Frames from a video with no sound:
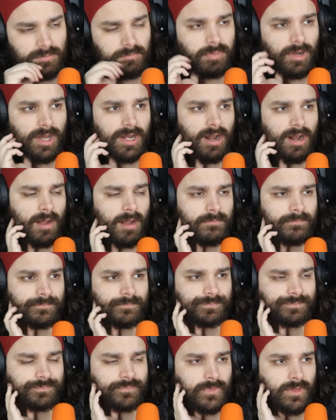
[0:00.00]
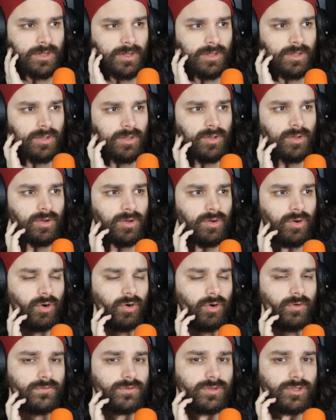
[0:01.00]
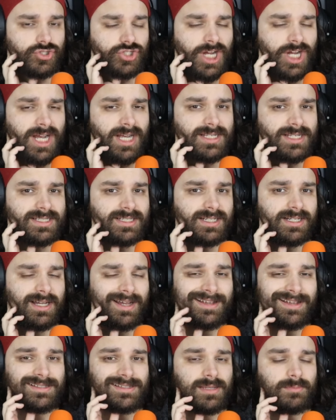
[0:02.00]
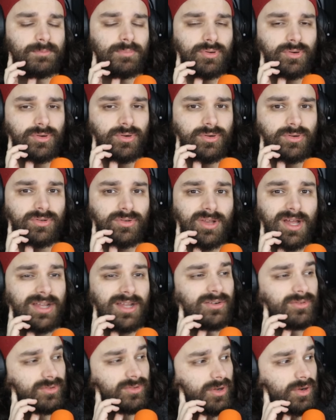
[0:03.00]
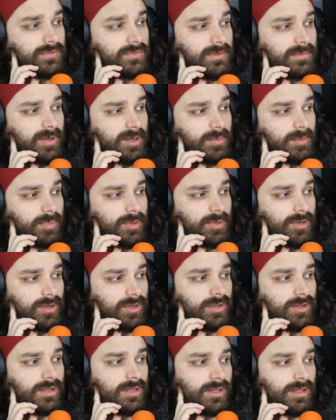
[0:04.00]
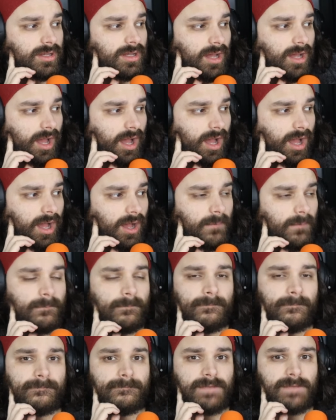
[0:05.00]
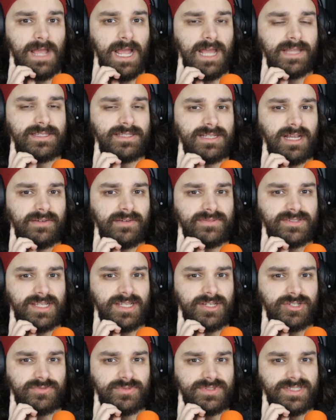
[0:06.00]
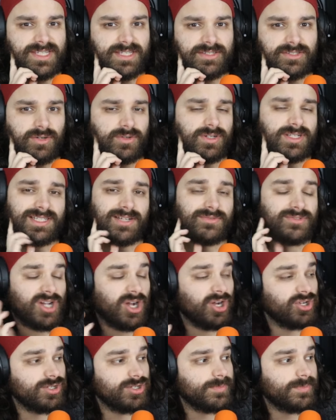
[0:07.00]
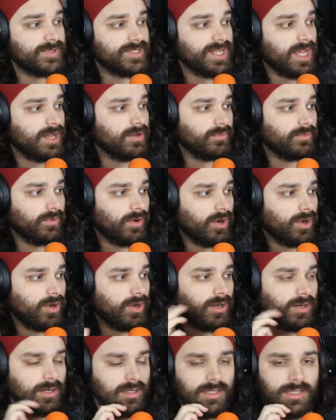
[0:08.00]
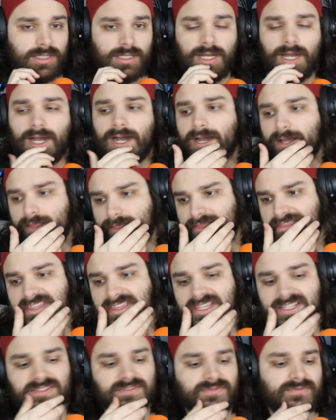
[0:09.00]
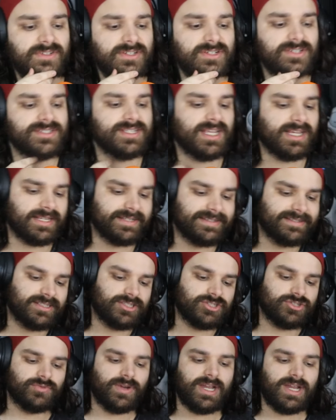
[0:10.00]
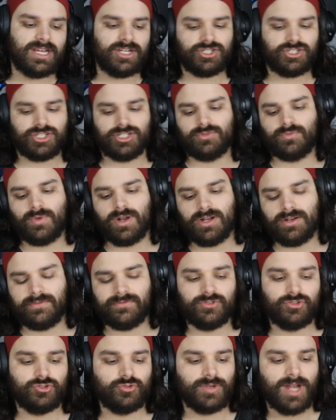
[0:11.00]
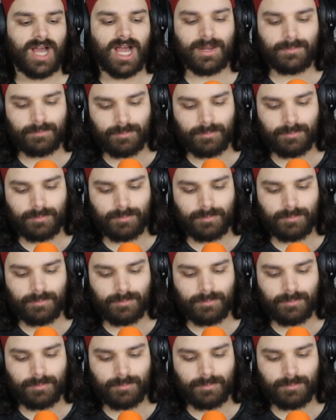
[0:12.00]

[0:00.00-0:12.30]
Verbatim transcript: But um, overall, Chasca as a pull, I don't know if I'm gonna pull. Um, I had this conversation with Saintonus. I was 100% wrong. Uh, this feels like a situation where if you do not